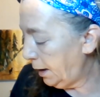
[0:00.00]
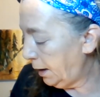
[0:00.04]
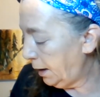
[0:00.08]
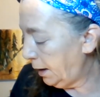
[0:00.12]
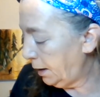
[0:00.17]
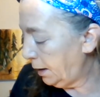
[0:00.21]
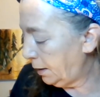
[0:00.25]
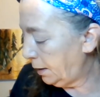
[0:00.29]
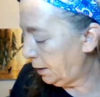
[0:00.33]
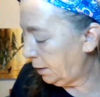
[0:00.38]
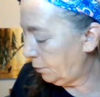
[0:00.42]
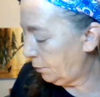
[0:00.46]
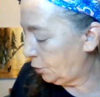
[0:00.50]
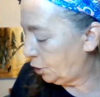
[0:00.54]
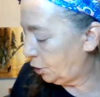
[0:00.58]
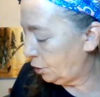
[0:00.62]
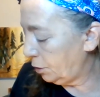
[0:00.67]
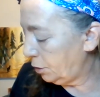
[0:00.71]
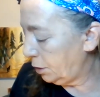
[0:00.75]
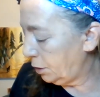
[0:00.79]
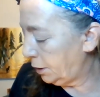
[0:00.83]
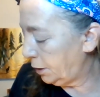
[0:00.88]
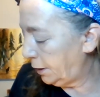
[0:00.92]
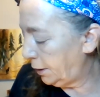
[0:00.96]
And I'm
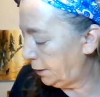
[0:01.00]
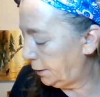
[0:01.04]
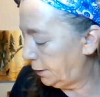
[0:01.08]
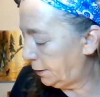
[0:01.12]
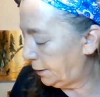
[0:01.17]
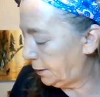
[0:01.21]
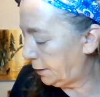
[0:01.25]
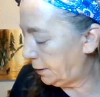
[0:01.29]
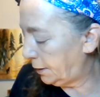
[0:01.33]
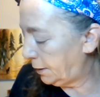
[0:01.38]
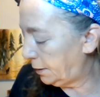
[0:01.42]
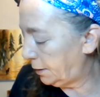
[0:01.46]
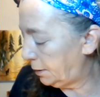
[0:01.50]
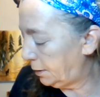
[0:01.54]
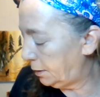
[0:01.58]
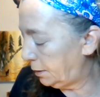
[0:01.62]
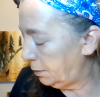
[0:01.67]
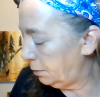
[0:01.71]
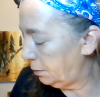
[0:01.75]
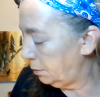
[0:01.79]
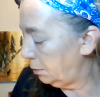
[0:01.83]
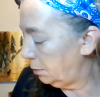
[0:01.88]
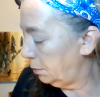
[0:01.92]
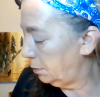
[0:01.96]
sure
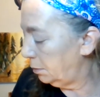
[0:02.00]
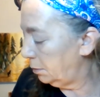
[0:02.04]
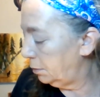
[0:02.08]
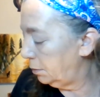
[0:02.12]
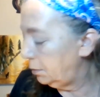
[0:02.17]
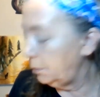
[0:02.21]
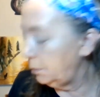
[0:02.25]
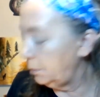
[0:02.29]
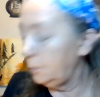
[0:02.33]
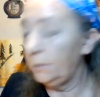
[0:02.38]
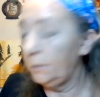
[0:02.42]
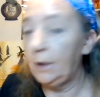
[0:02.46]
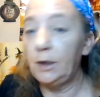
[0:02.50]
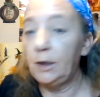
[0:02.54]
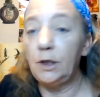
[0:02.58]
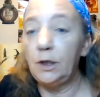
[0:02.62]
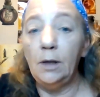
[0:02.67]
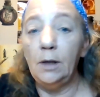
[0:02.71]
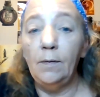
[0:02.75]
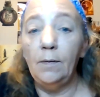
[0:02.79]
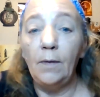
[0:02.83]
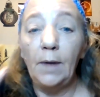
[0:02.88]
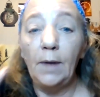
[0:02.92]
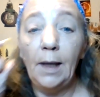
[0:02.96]
it's
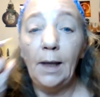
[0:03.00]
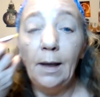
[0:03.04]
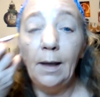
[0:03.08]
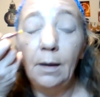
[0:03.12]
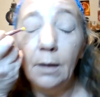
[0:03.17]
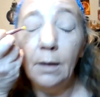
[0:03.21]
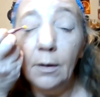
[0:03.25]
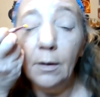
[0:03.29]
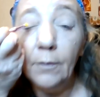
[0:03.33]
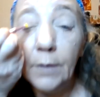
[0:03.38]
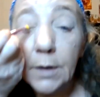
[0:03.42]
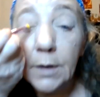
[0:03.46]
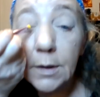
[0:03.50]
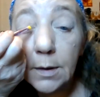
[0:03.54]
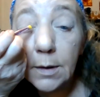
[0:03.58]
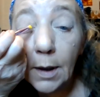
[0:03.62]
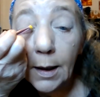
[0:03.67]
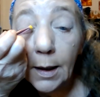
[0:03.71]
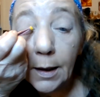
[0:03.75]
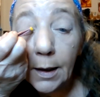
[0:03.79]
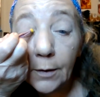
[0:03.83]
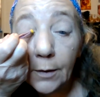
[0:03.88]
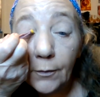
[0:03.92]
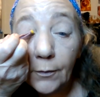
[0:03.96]
reaching the end of its
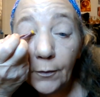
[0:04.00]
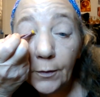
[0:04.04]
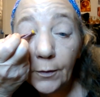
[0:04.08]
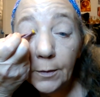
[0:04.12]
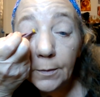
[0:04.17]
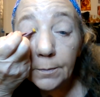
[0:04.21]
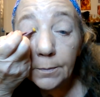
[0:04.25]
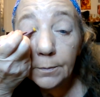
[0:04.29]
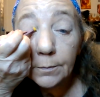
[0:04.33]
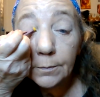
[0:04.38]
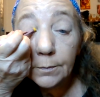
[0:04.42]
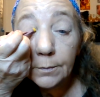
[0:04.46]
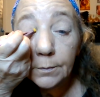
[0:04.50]
life.